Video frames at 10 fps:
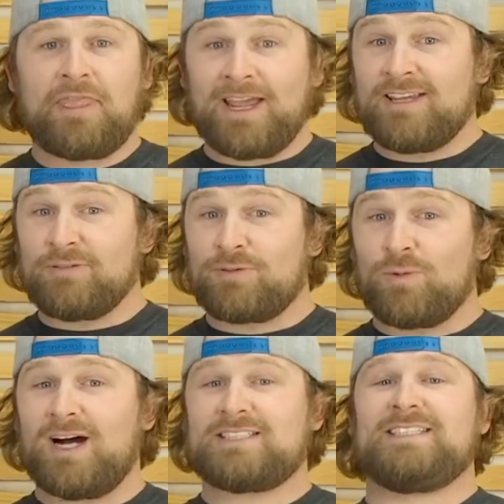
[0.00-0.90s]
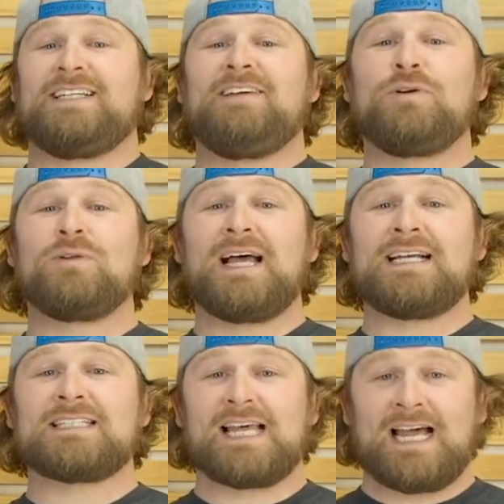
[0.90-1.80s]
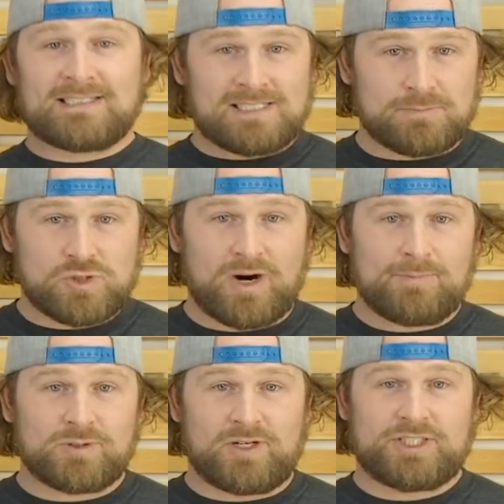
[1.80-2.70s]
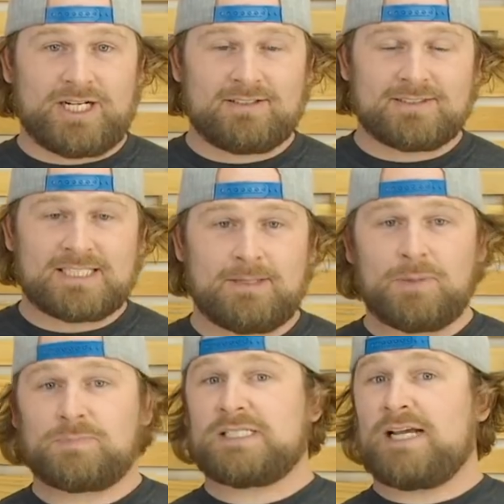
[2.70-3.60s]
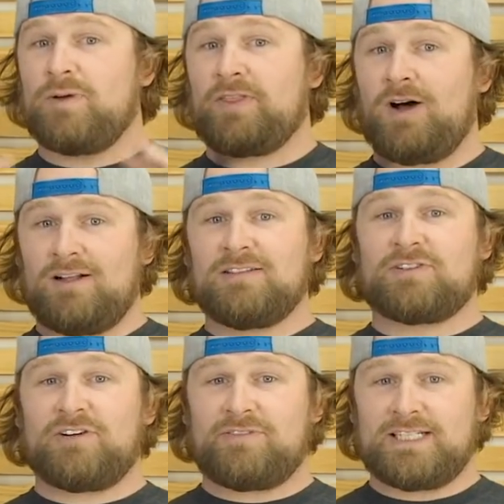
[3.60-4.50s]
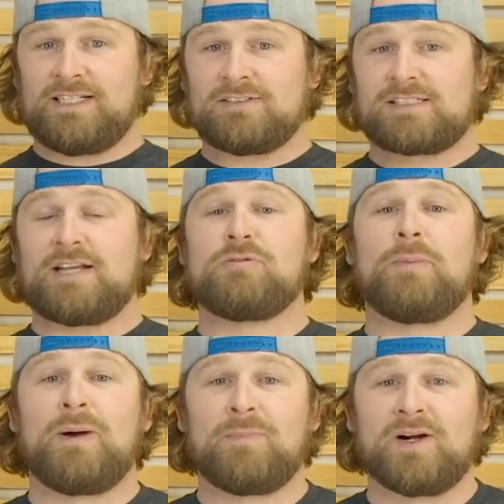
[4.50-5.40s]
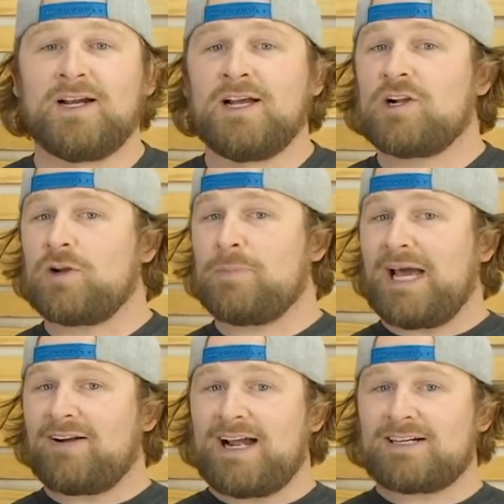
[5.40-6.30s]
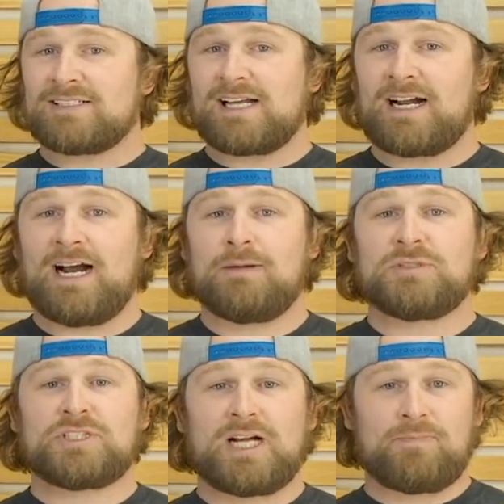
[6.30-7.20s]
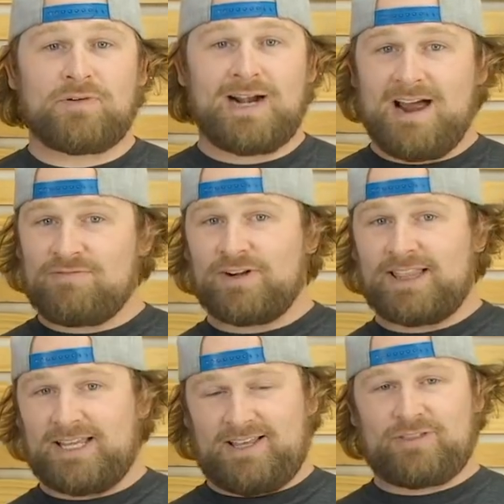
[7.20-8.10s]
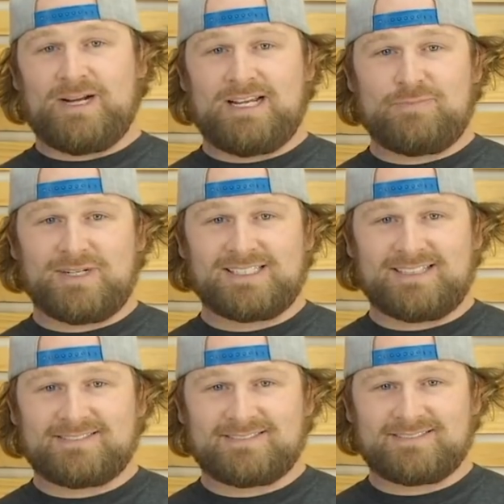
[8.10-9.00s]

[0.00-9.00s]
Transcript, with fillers: Thank you for watching. If you liked that, subscribe to our channel to keep up to date with all of our videos. And remember, go to matterhackers.com to shop for everything 3D printing.